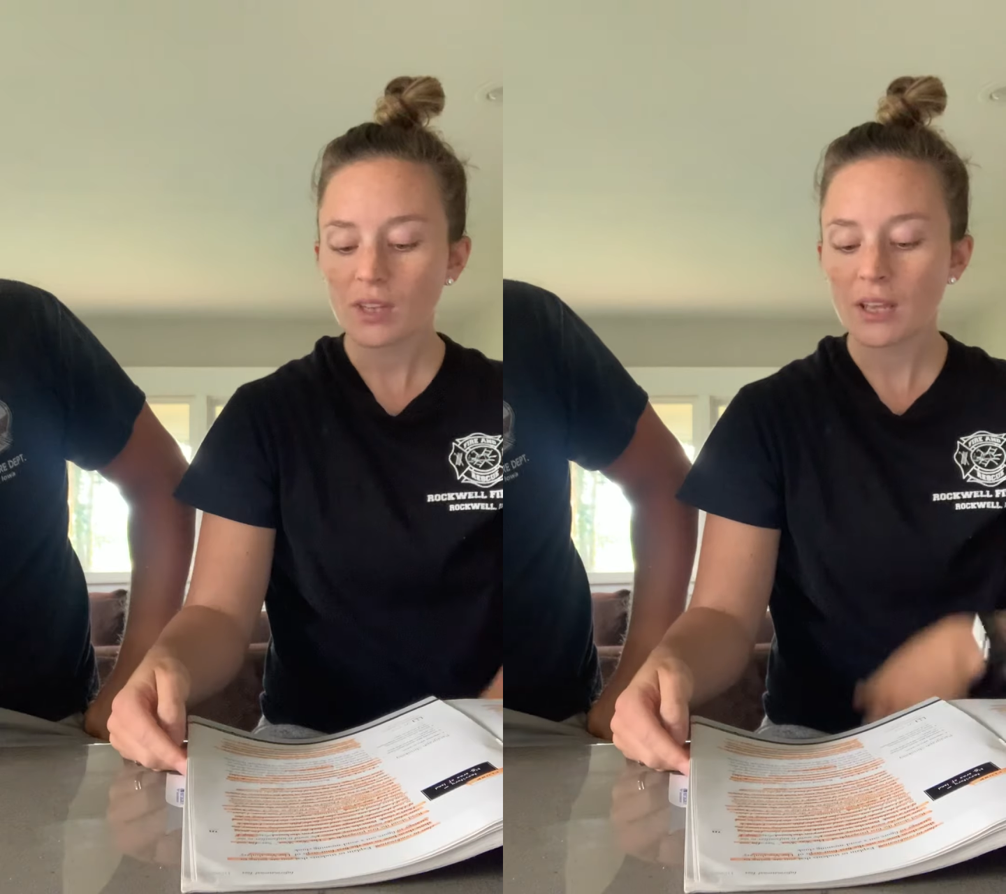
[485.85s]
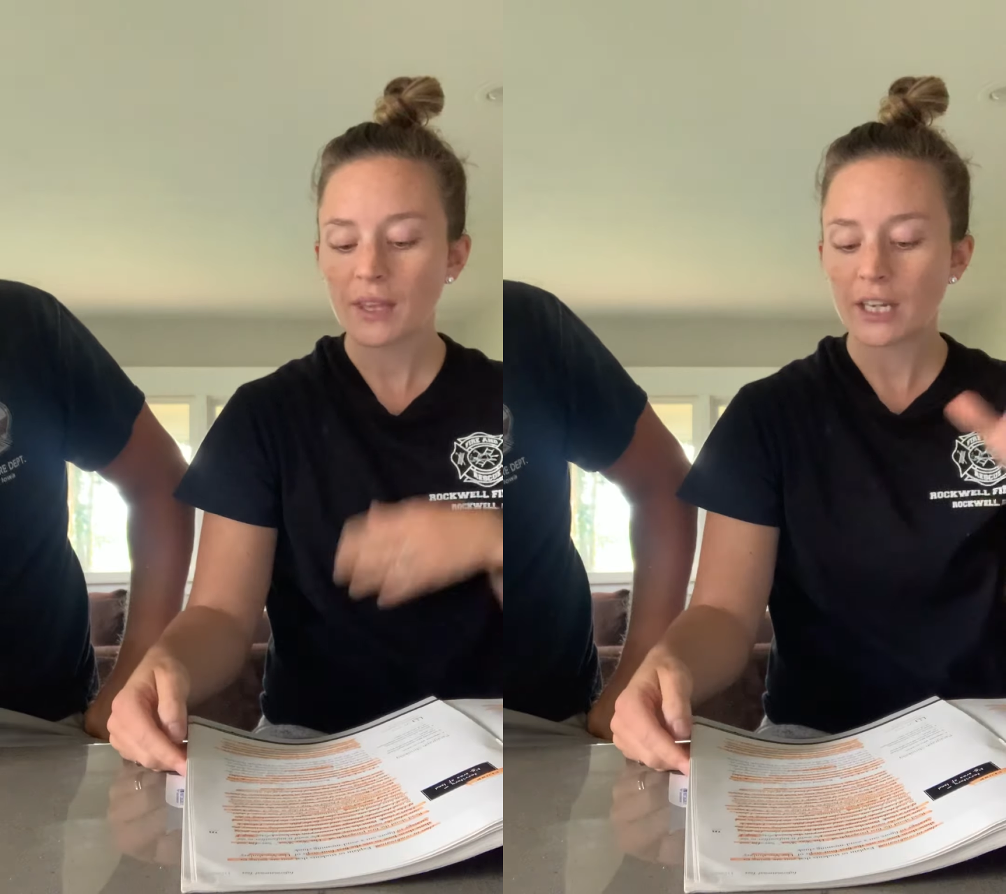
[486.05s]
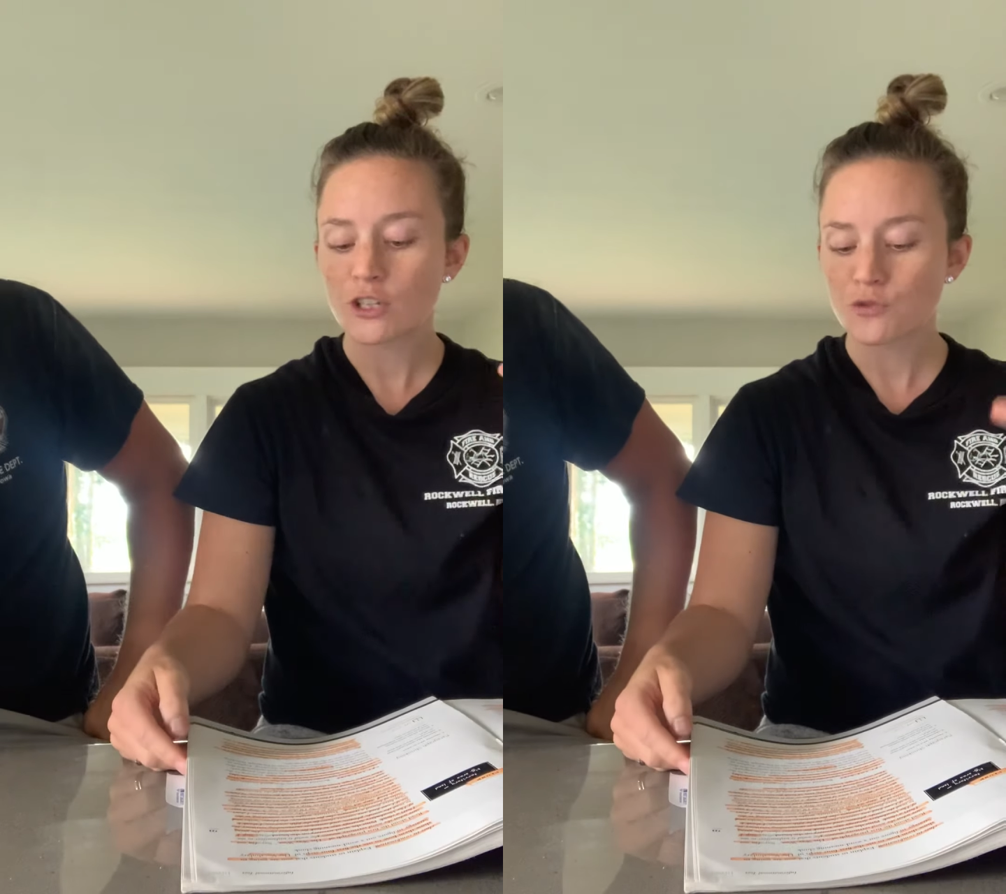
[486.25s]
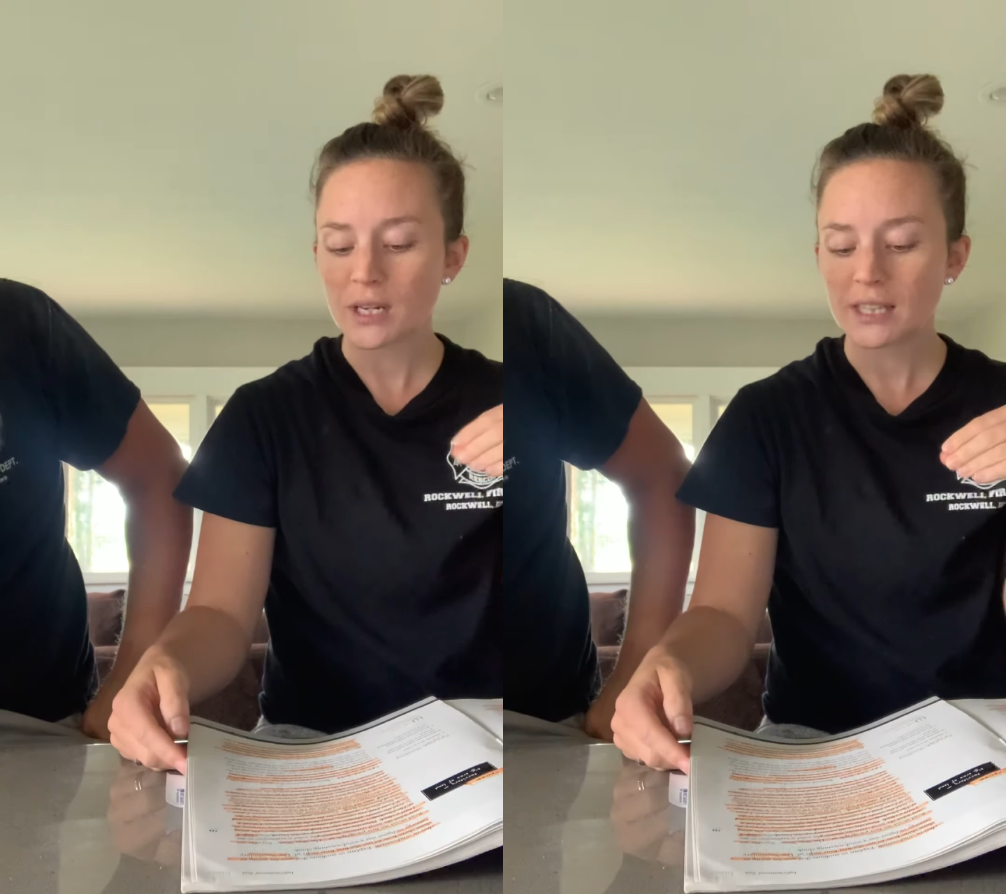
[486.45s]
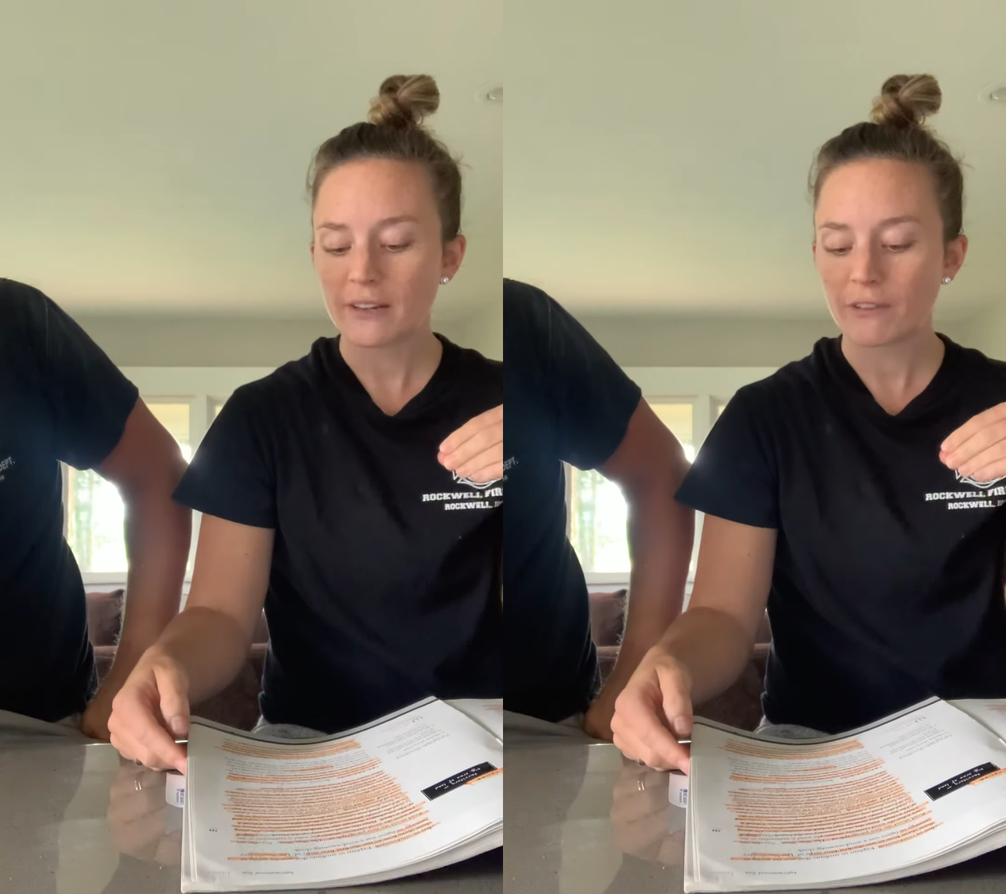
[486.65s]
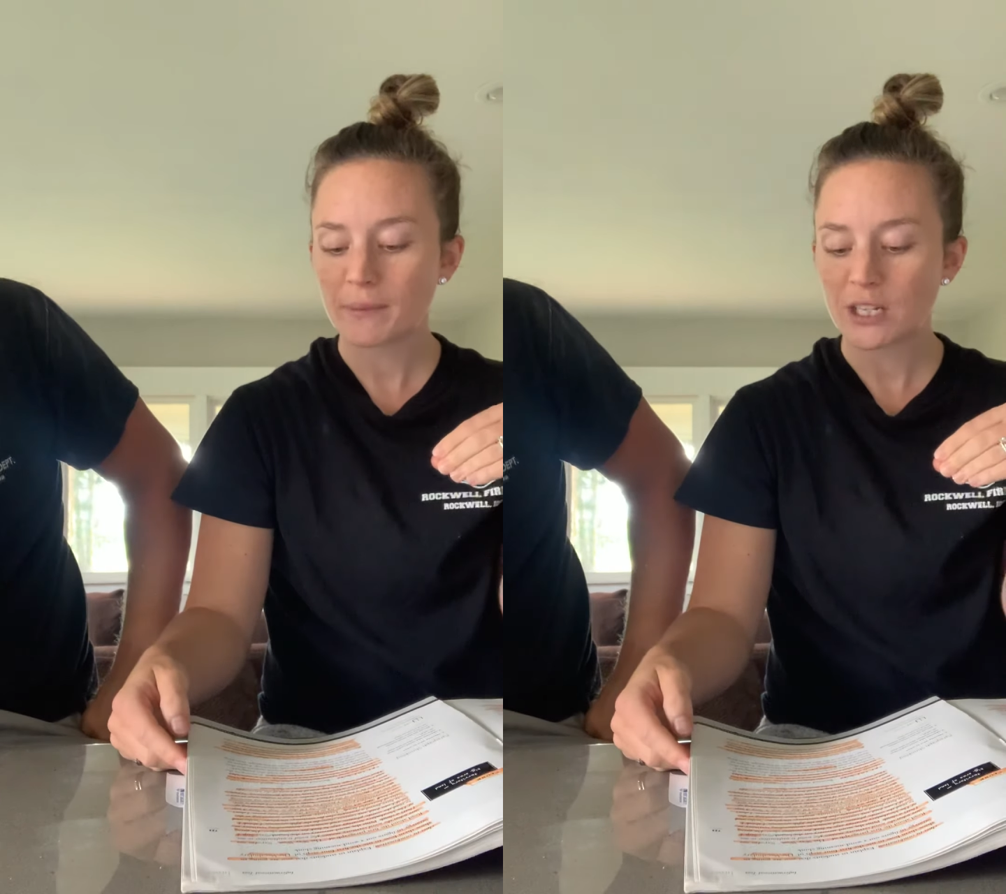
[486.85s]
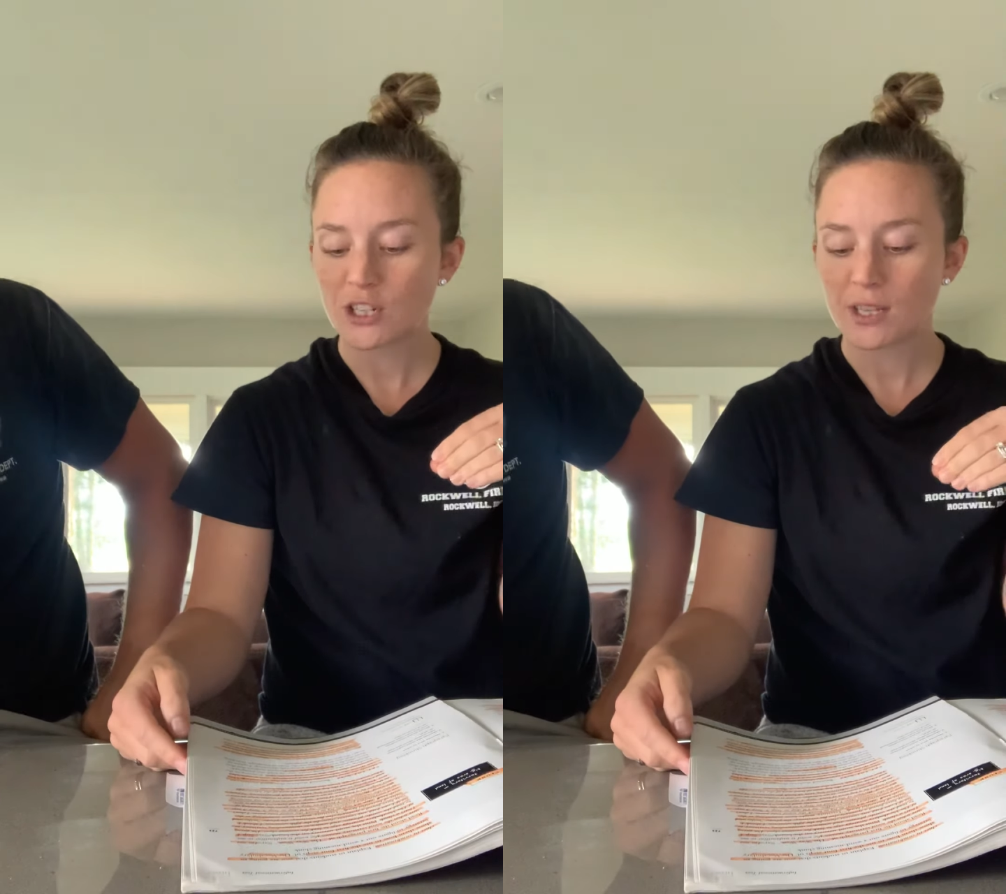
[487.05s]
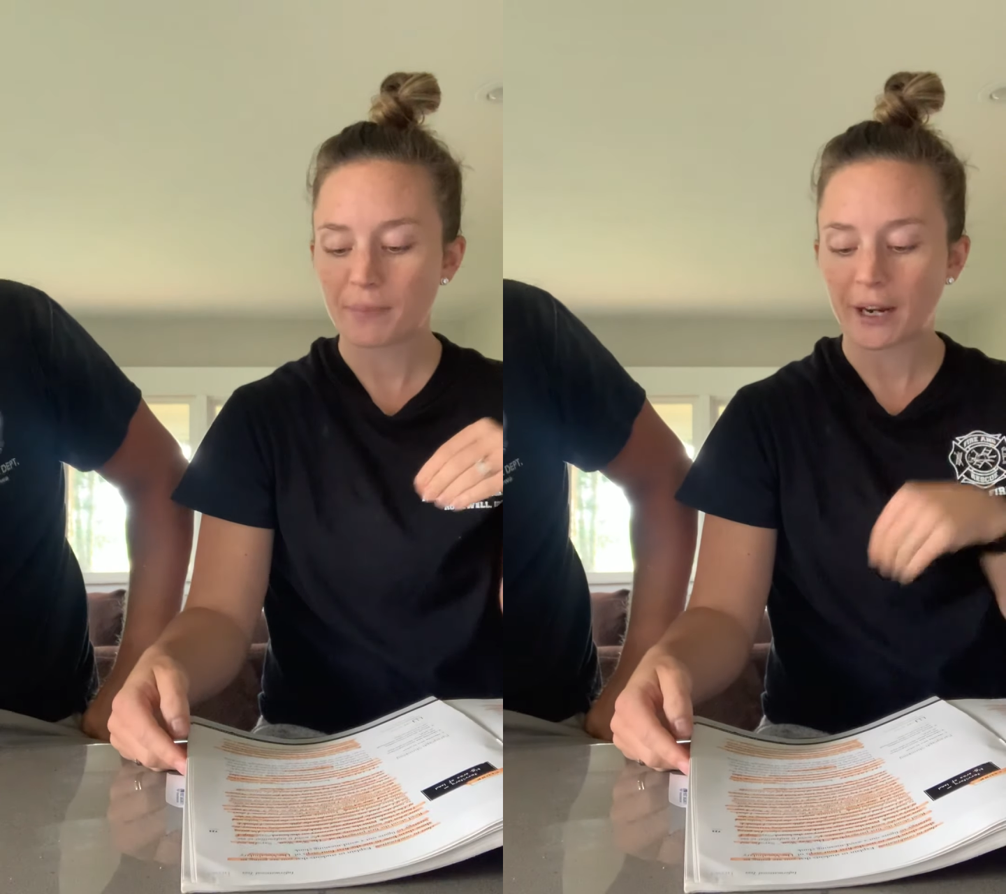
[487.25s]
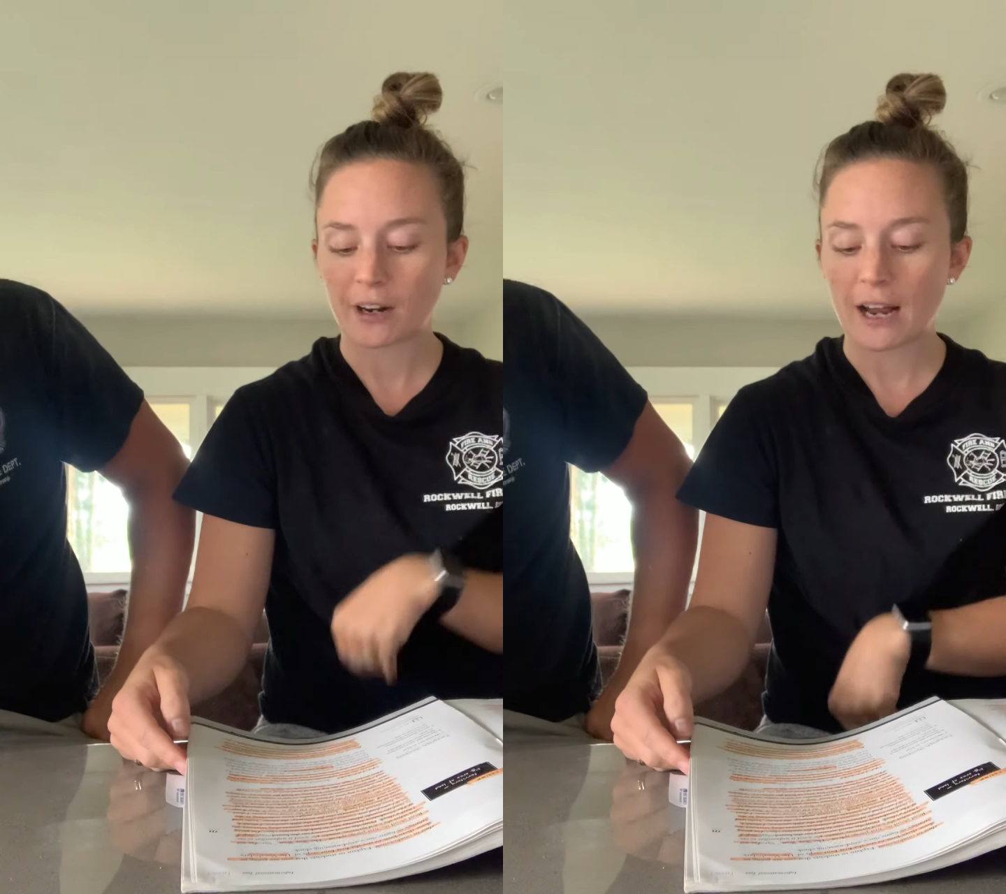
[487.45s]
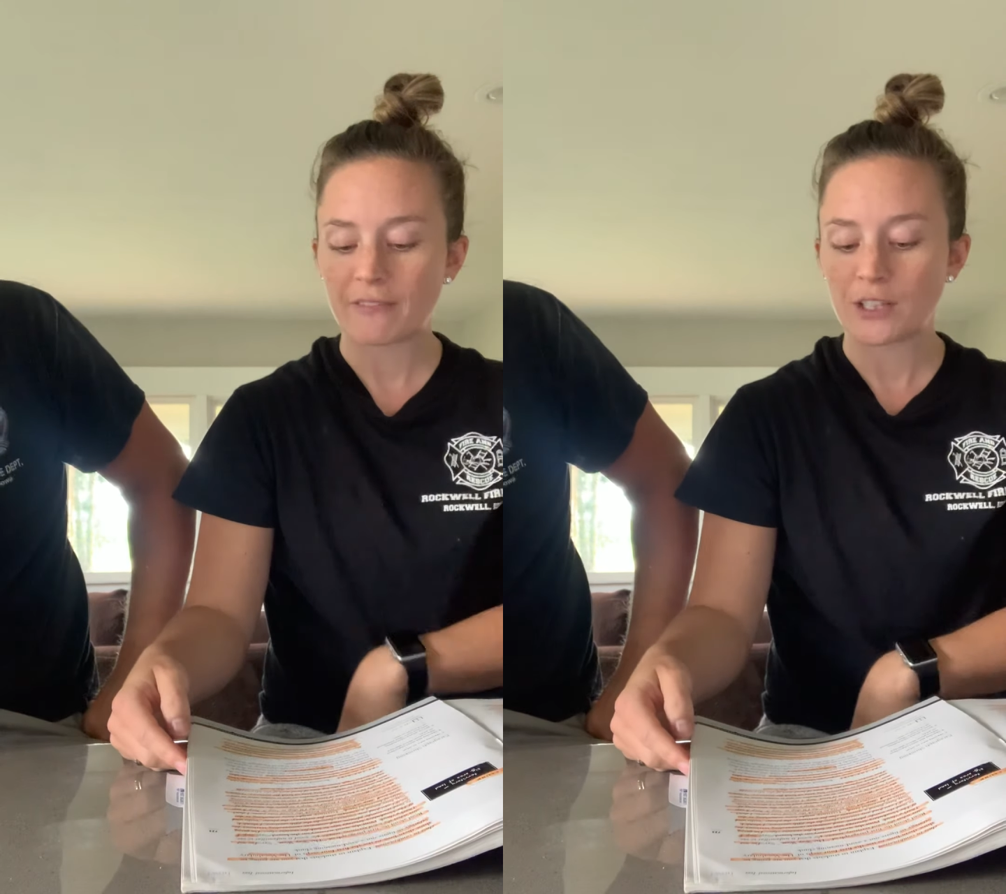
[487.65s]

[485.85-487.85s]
They can shrink the information in the paragraph